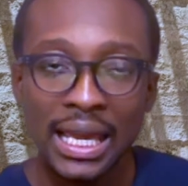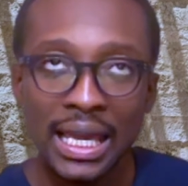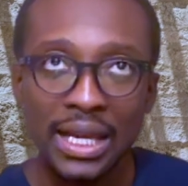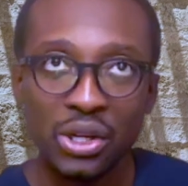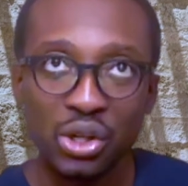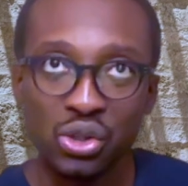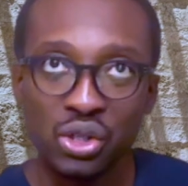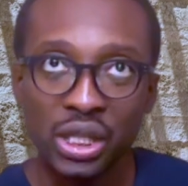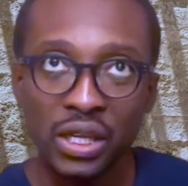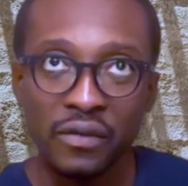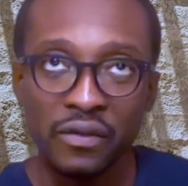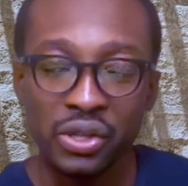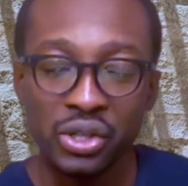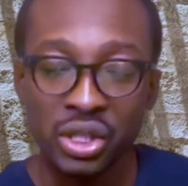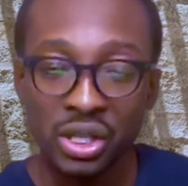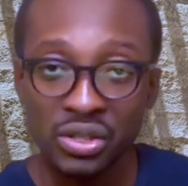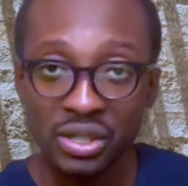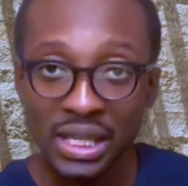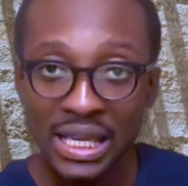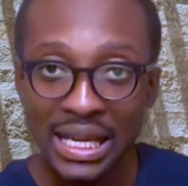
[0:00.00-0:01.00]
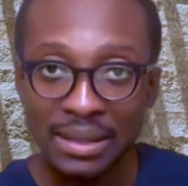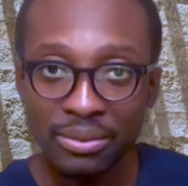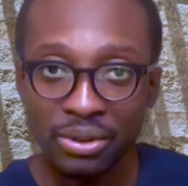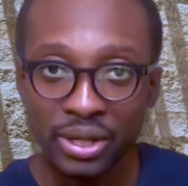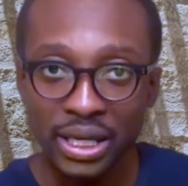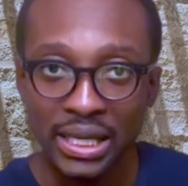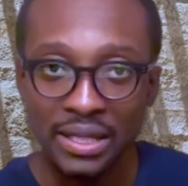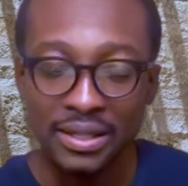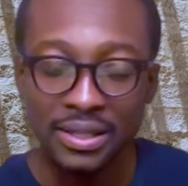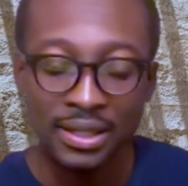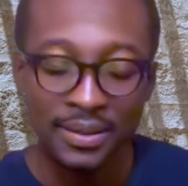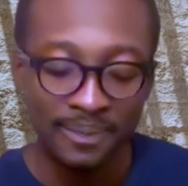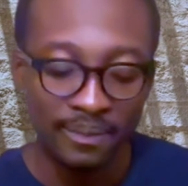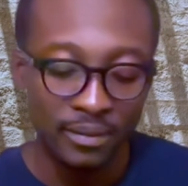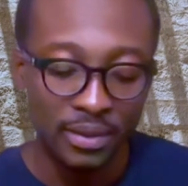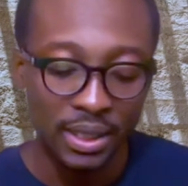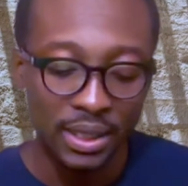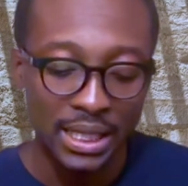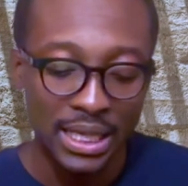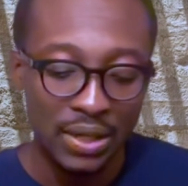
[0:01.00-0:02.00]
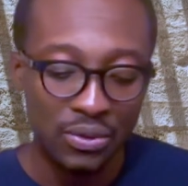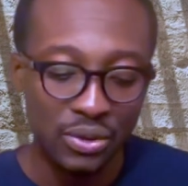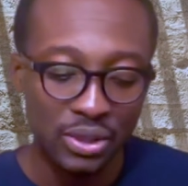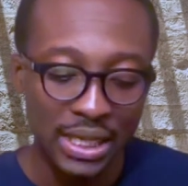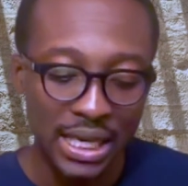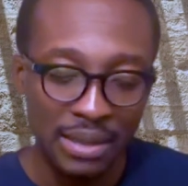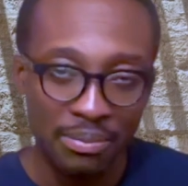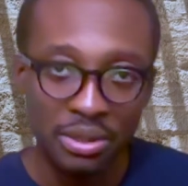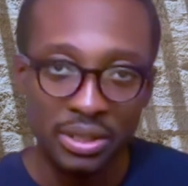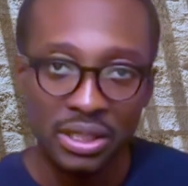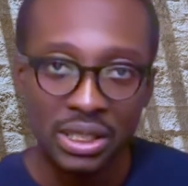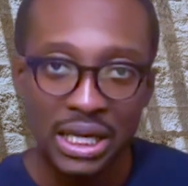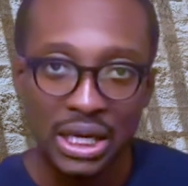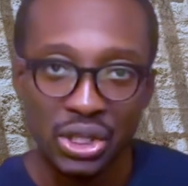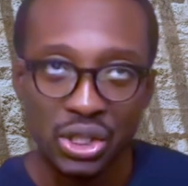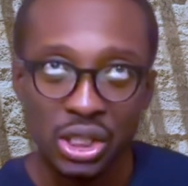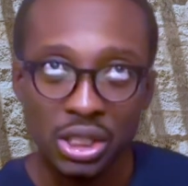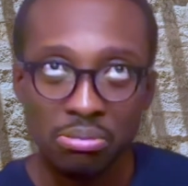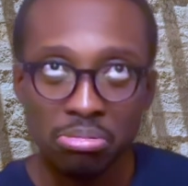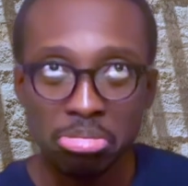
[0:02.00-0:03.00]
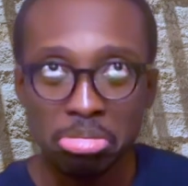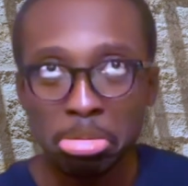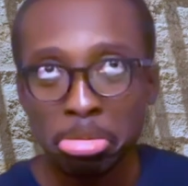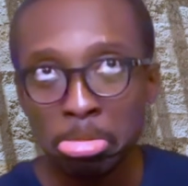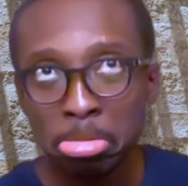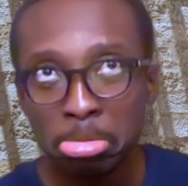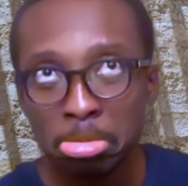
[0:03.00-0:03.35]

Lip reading: energy efficiency upgrades. Downside protection,